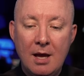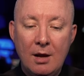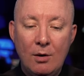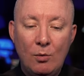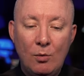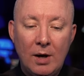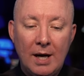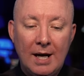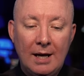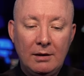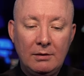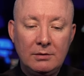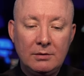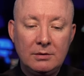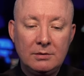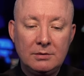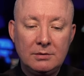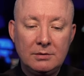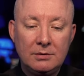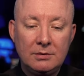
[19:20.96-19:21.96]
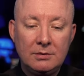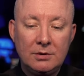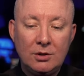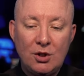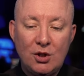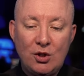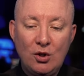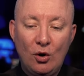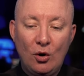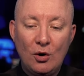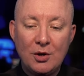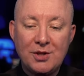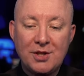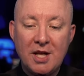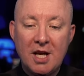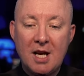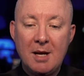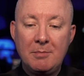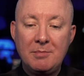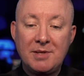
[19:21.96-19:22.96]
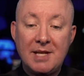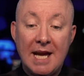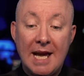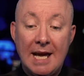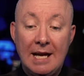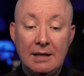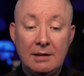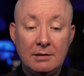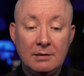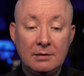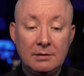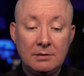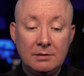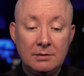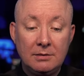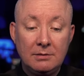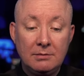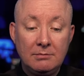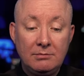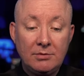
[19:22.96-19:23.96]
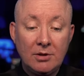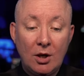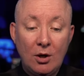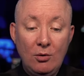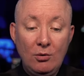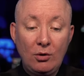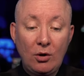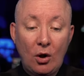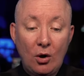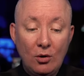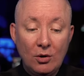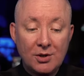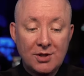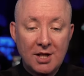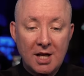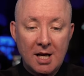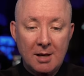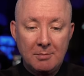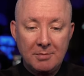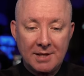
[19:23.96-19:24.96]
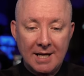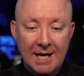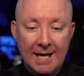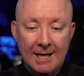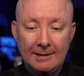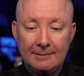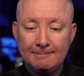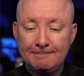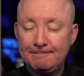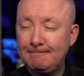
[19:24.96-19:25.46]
Well, short-term debt, no long-term debt.